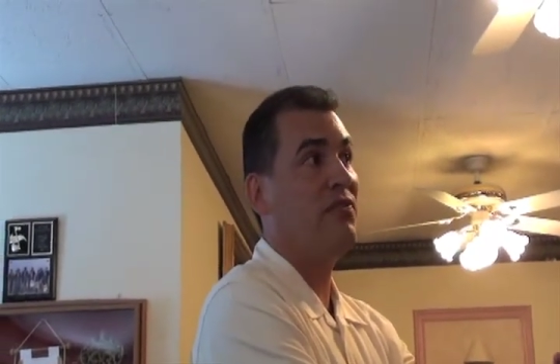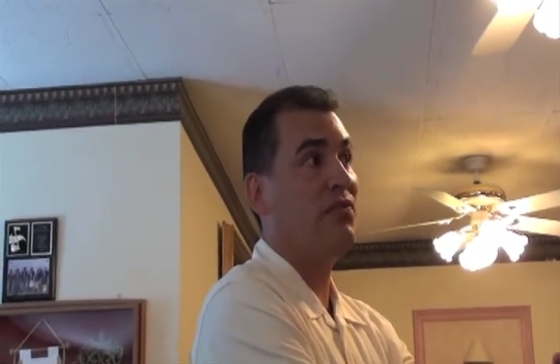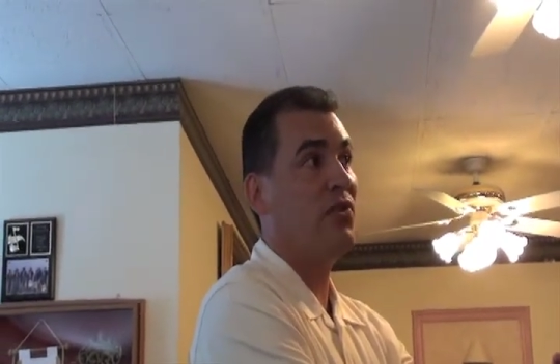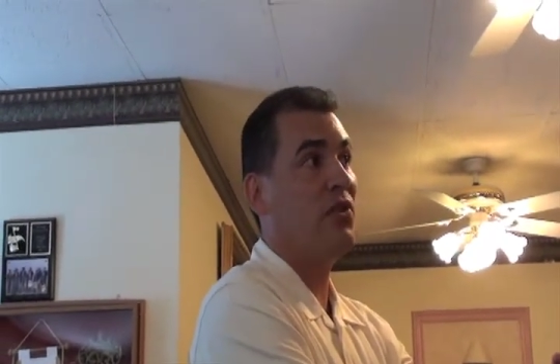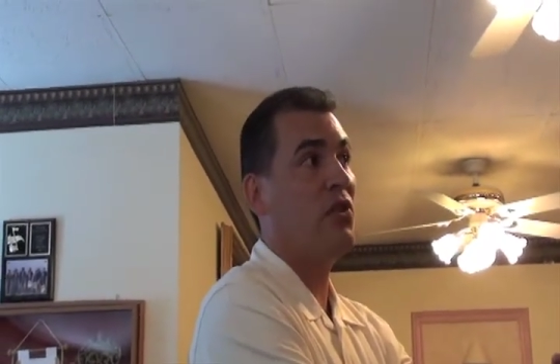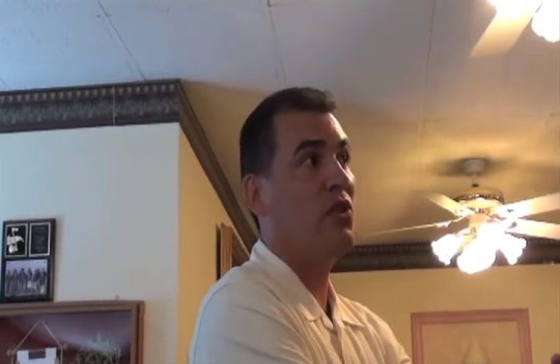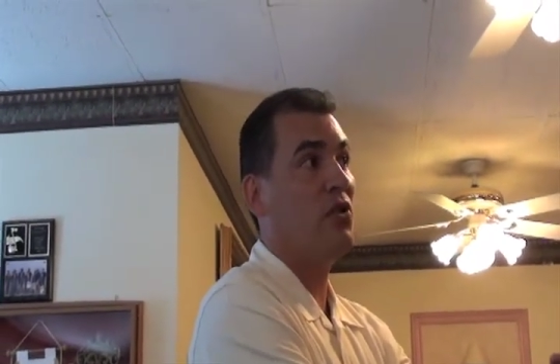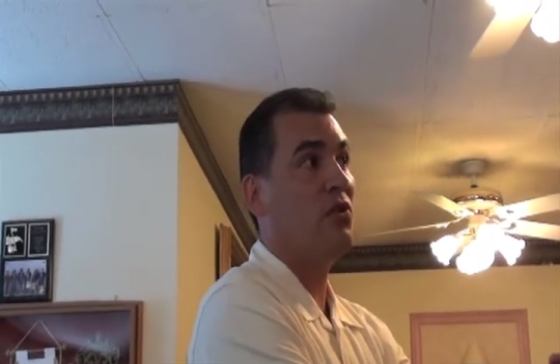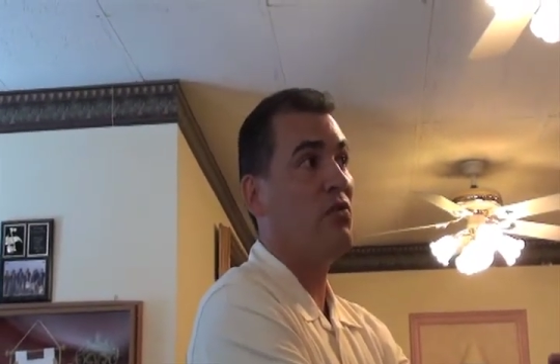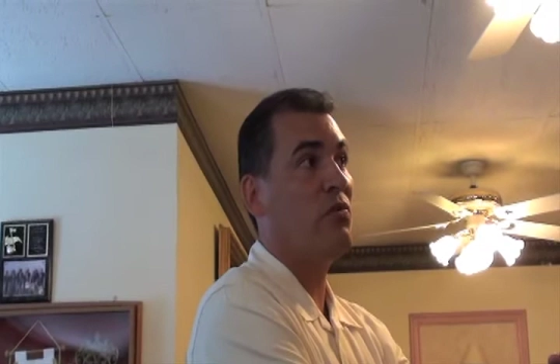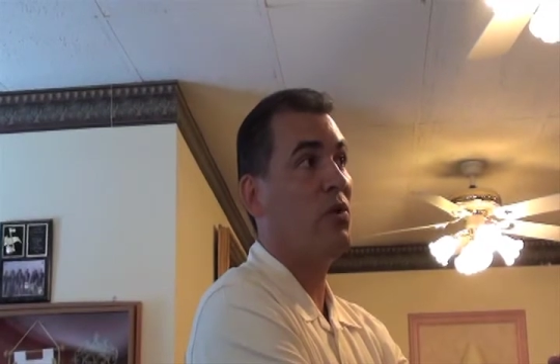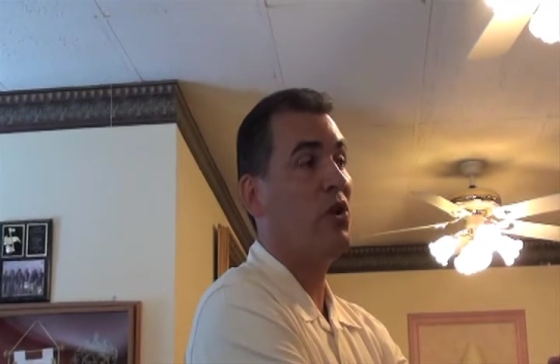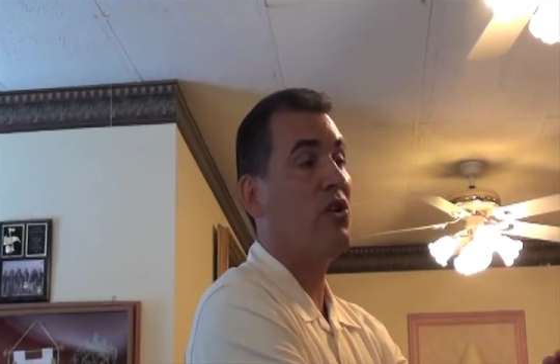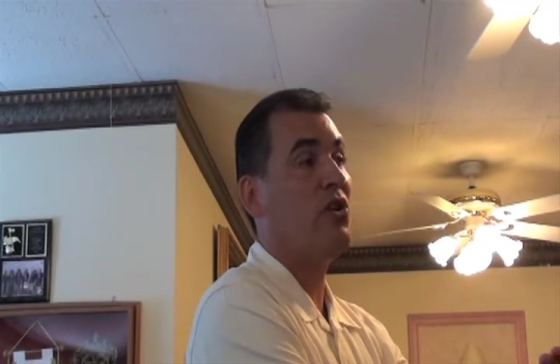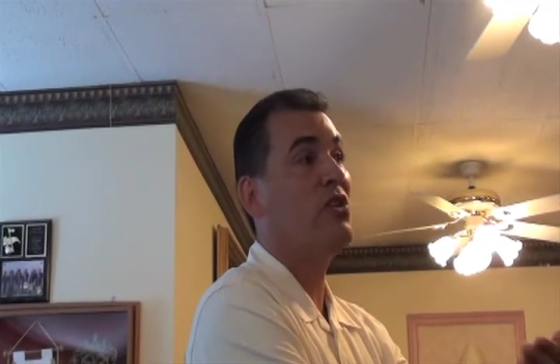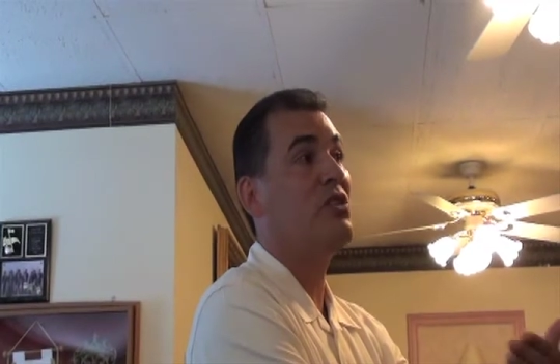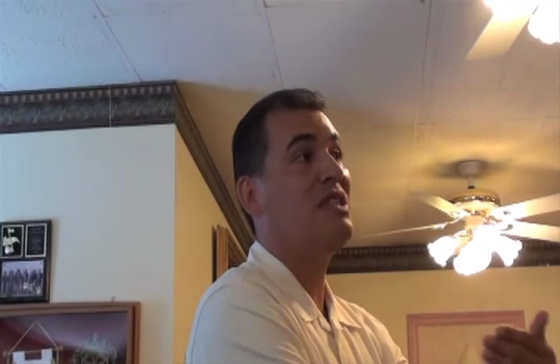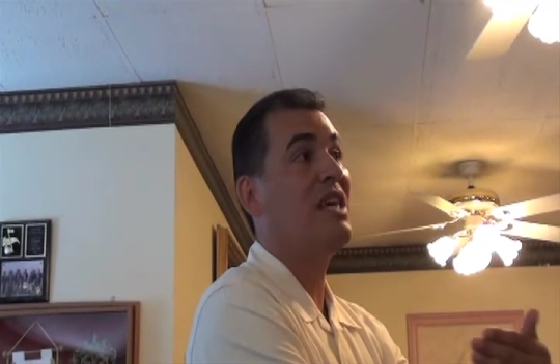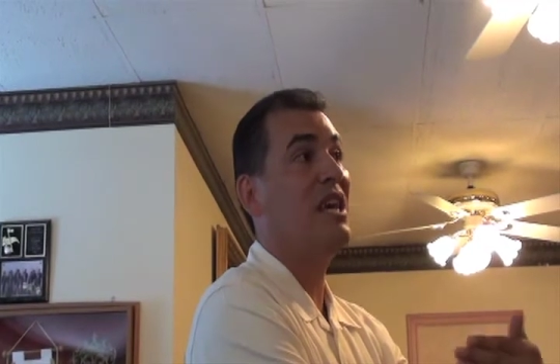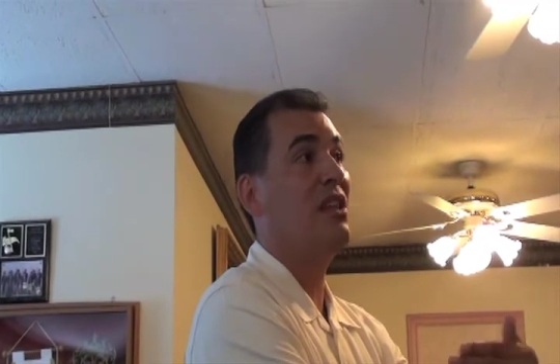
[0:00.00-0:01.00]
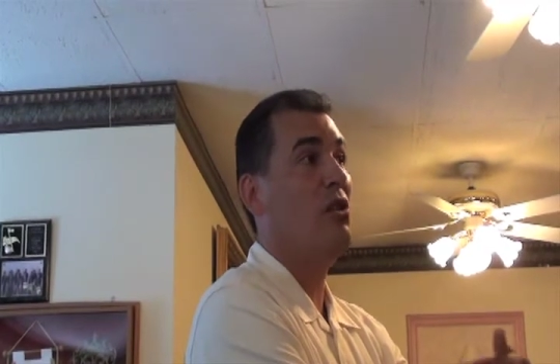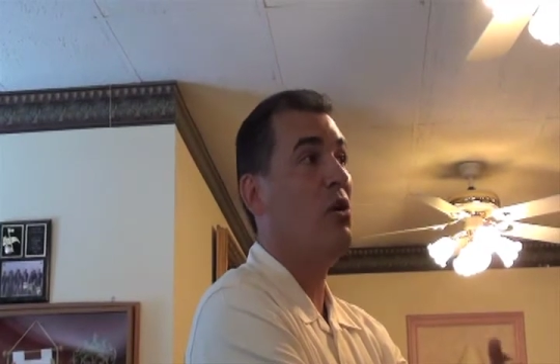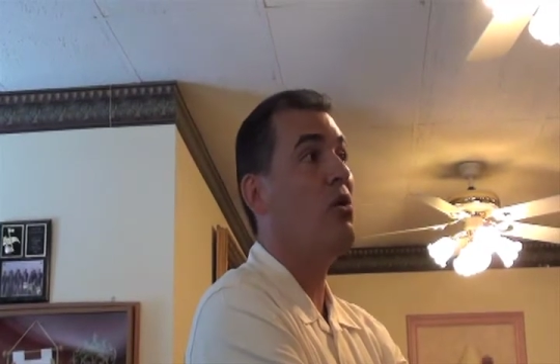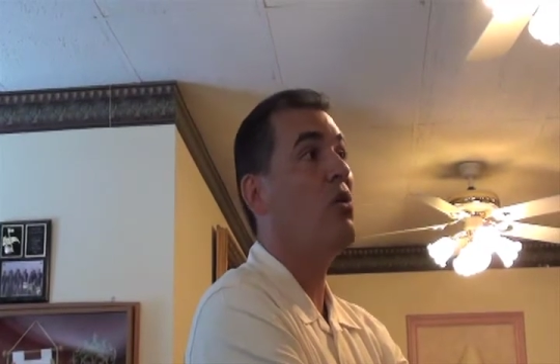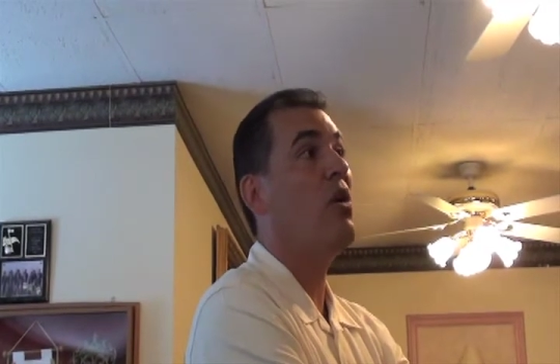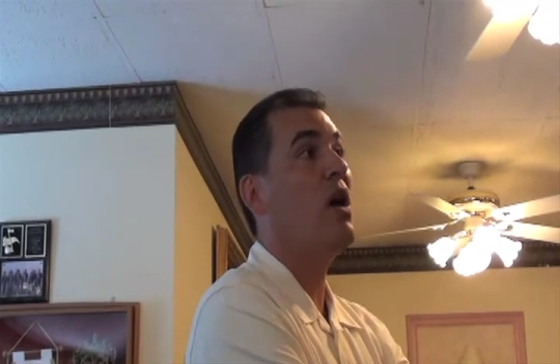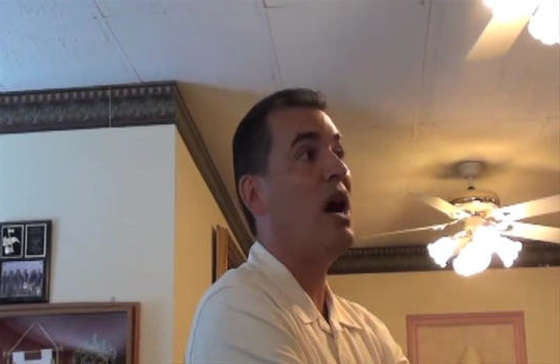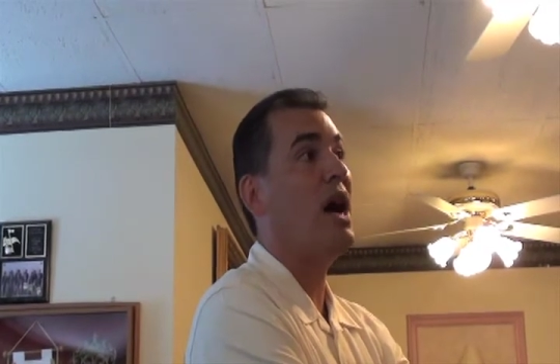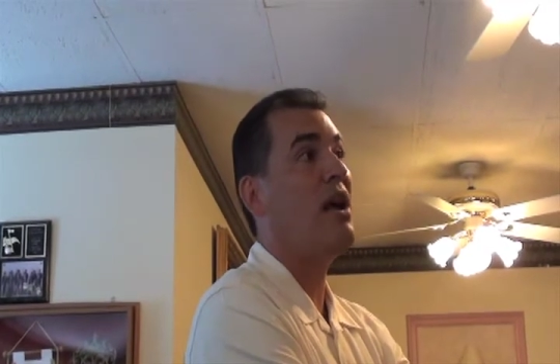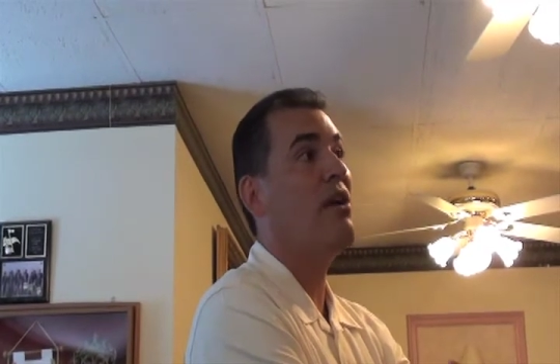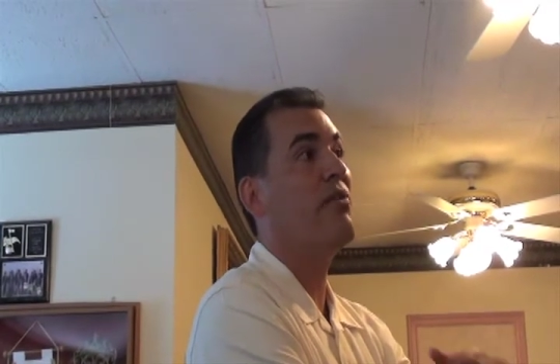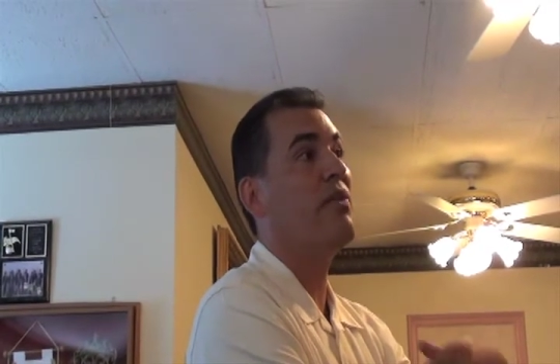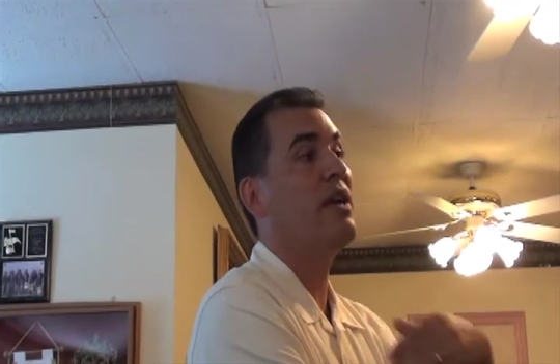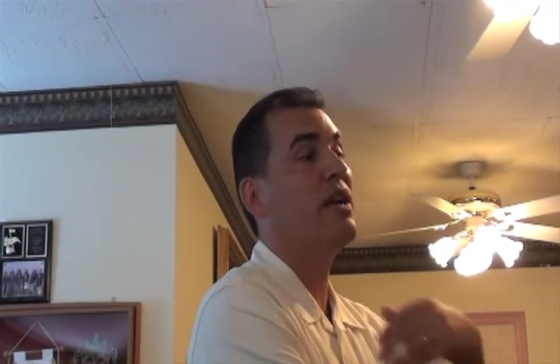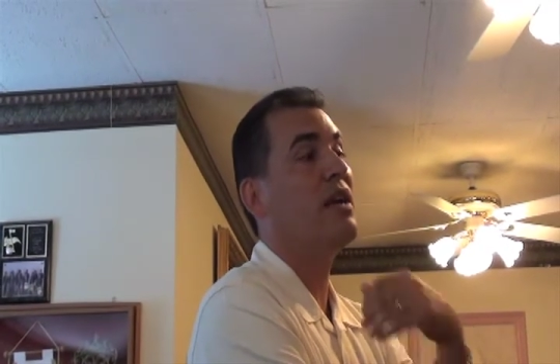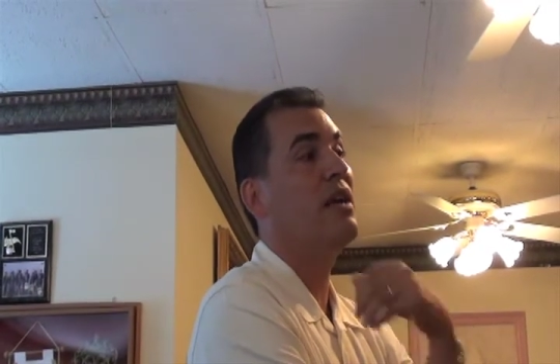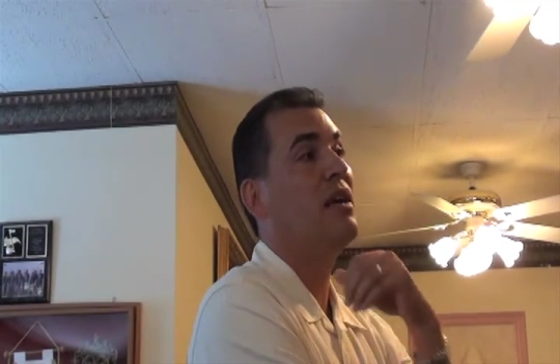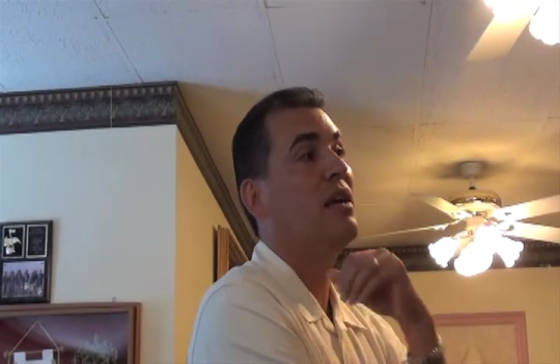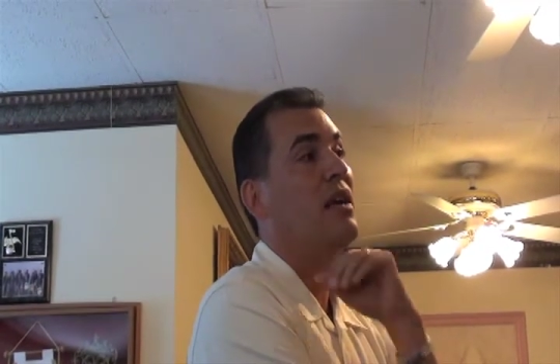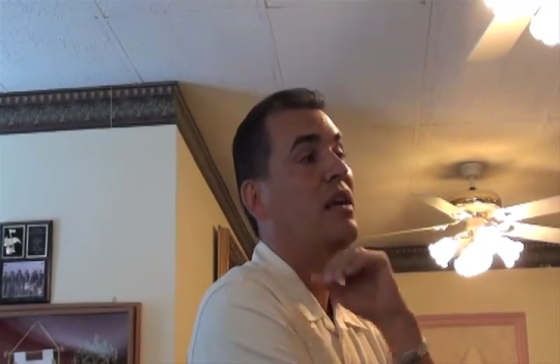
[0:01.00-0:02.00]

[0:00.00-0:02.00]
for those workers and local hiring.